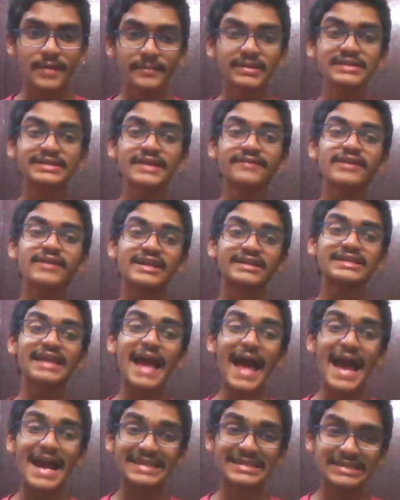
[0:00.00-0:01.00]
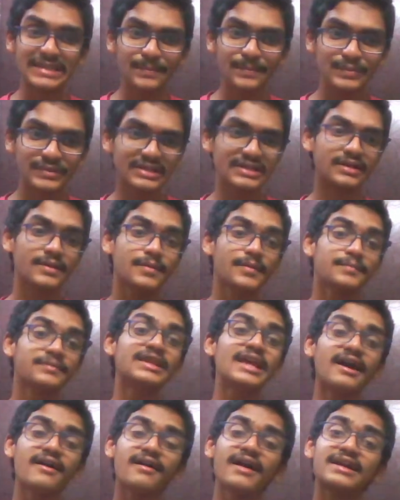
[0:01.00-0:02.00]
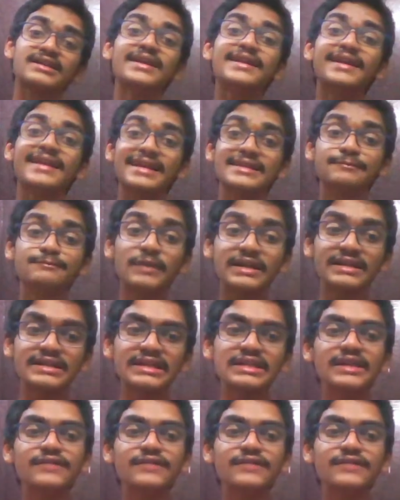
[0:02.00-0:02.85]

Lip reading: Is they have actually accepted, they have actually respected